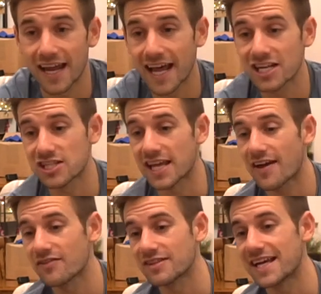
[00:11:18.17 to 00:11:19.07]
And actually
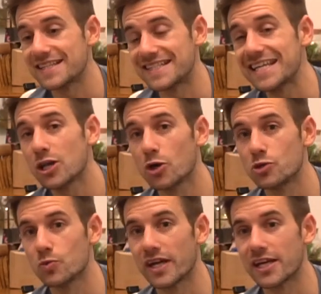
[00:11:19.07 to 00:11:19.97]
having that
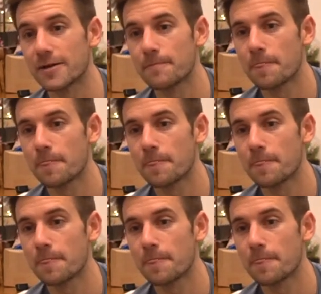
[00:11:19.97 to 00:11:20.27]
deload week